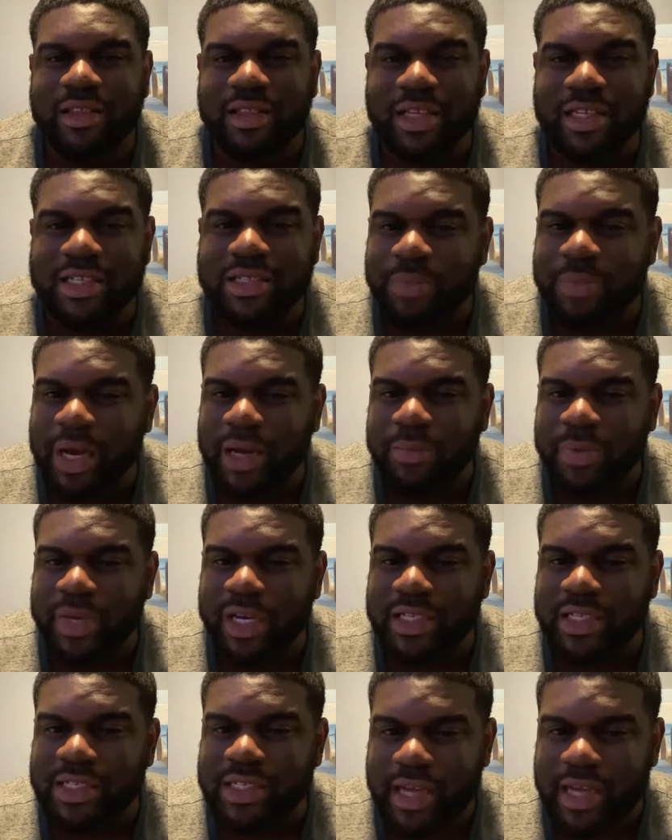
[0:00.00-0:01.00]
this might be
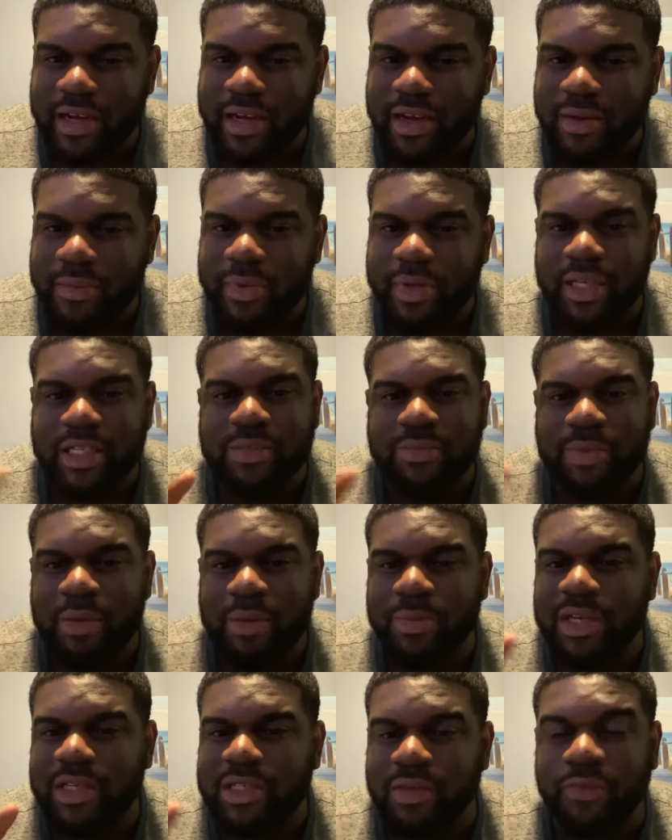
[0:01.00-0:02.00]
a setup and this might
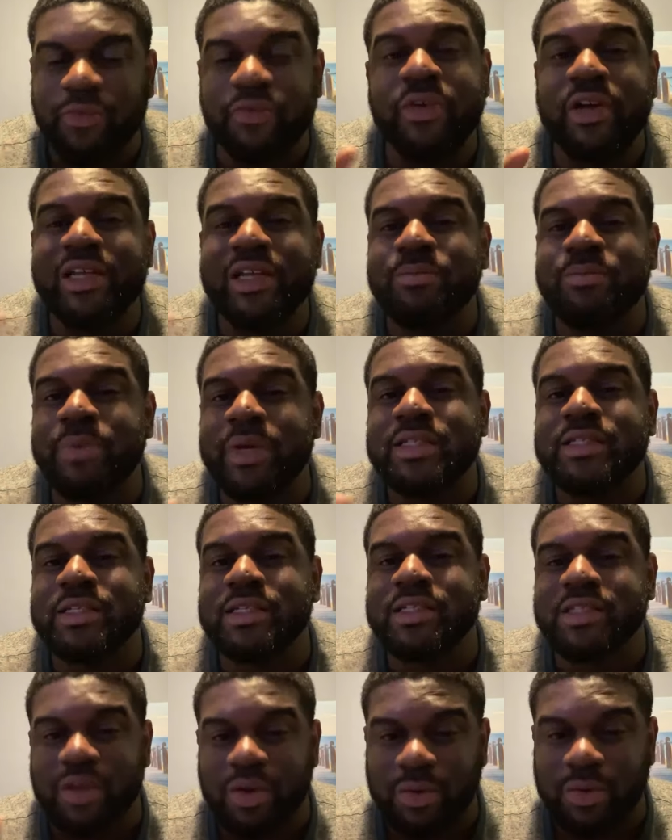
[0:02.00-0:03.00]
be some funny
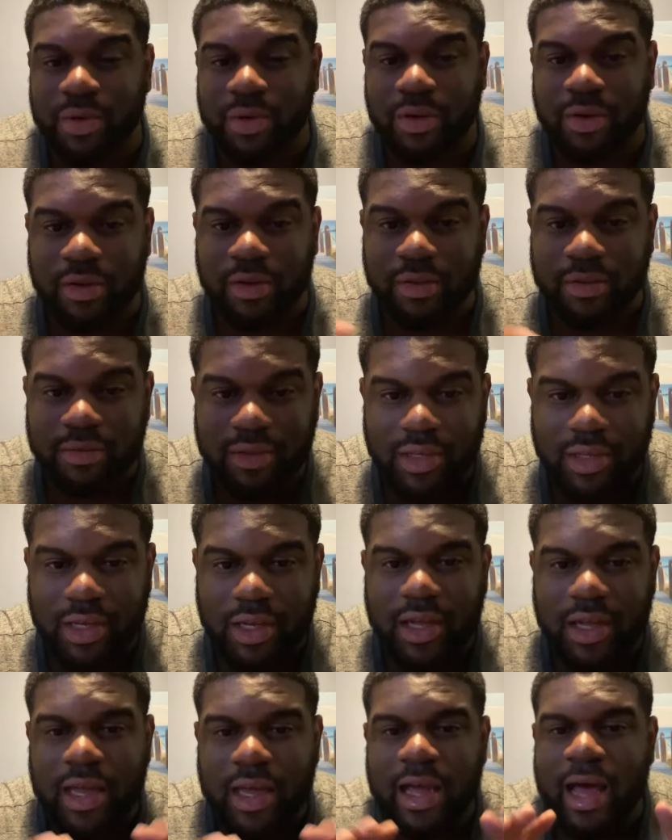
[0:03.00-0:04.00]
business going on.
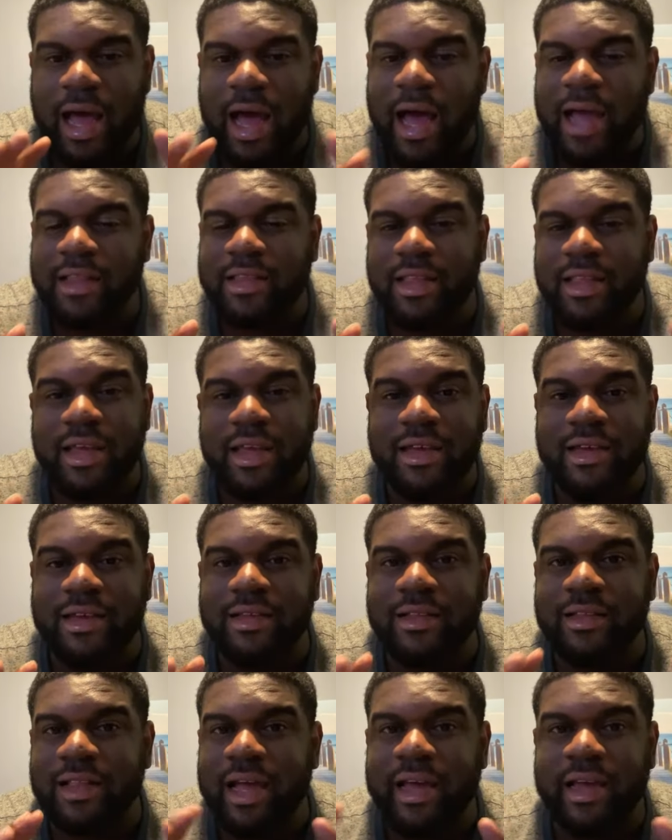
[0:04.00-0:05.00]
I think,
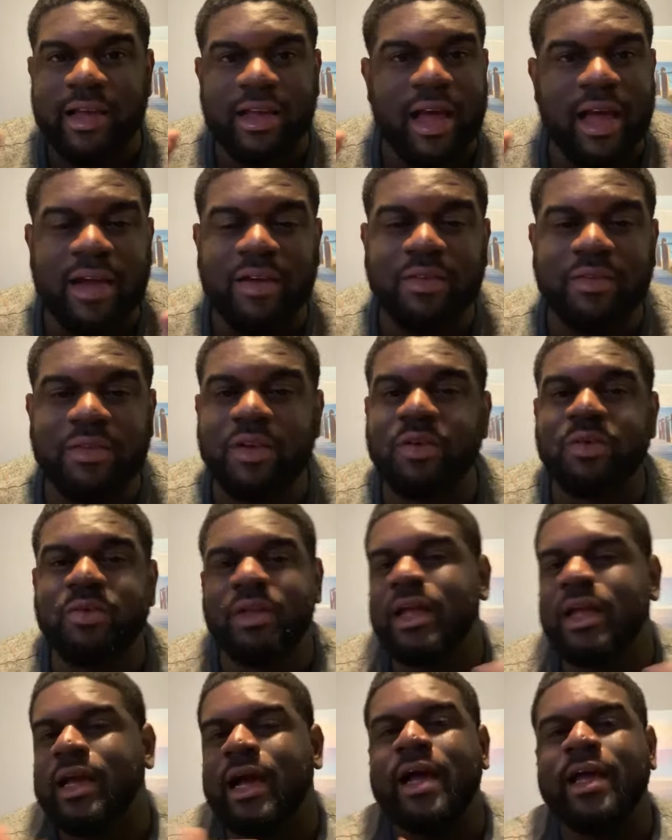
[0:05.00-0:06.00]
I don't know.
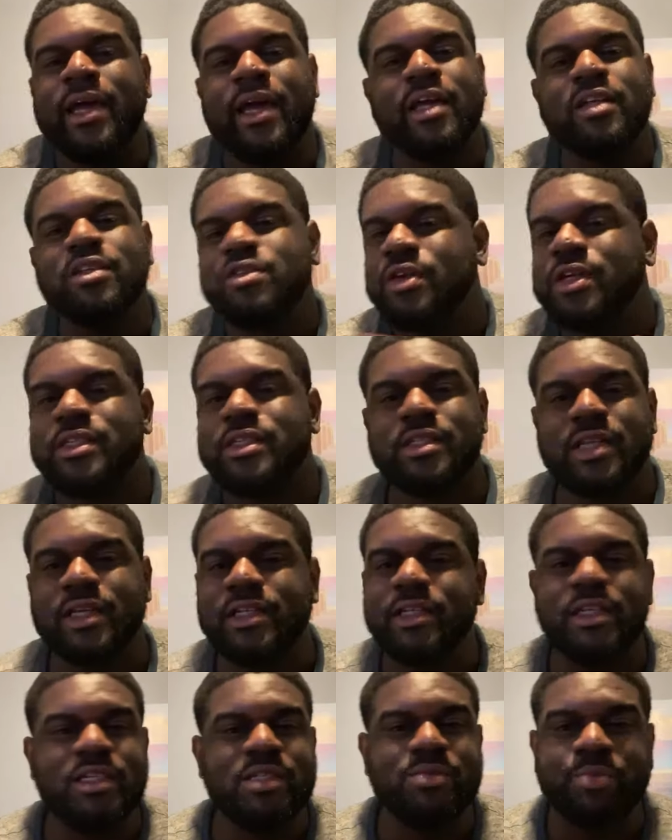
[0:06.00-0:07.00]
I can't trust none
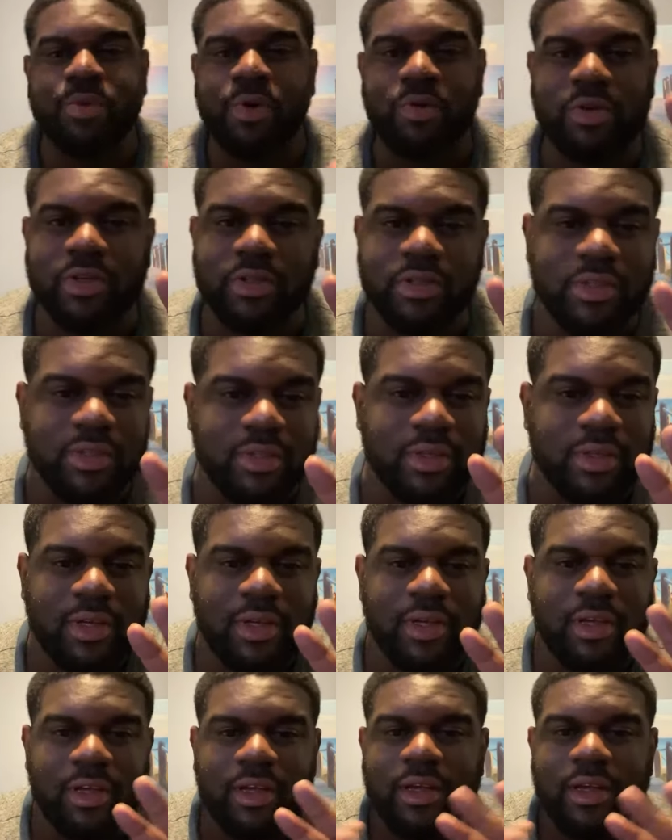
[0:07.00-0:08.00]
of these brokers.
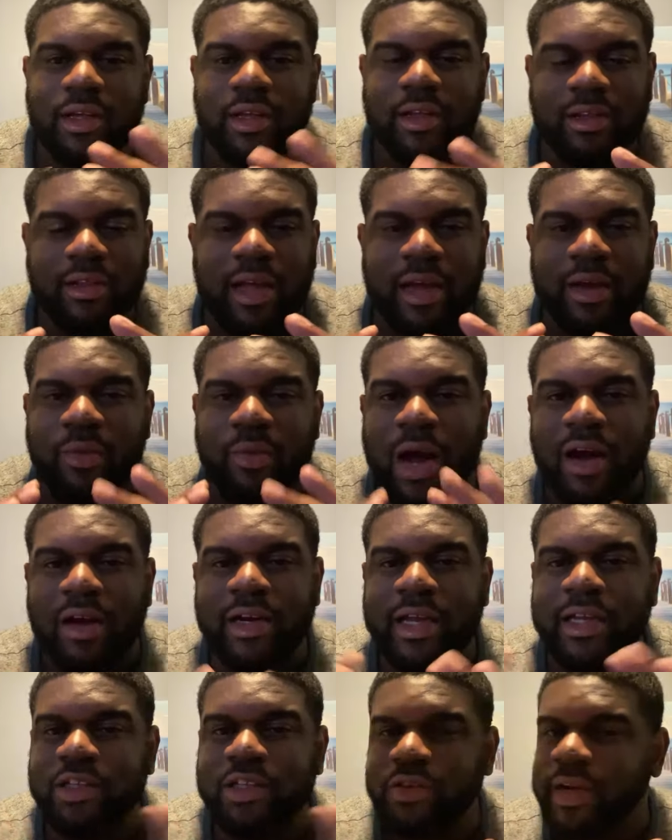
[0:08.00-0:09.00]
Like, why are
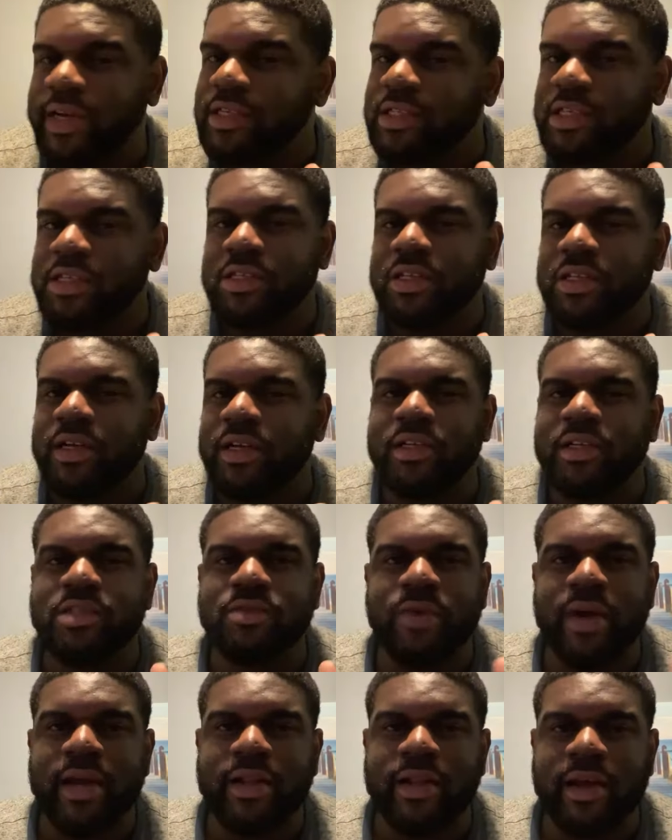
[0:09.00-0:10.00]
they transitioning us
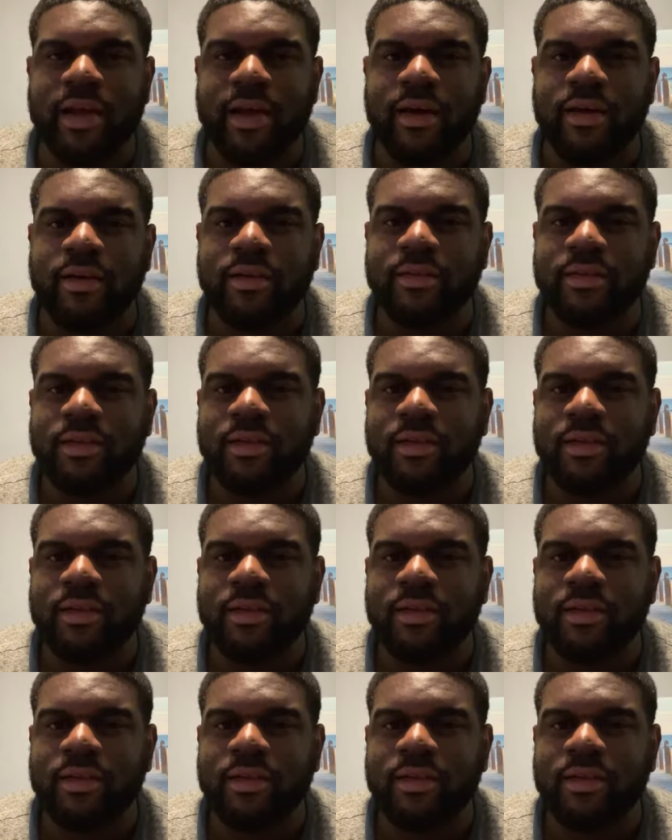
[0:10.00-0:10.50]
right now?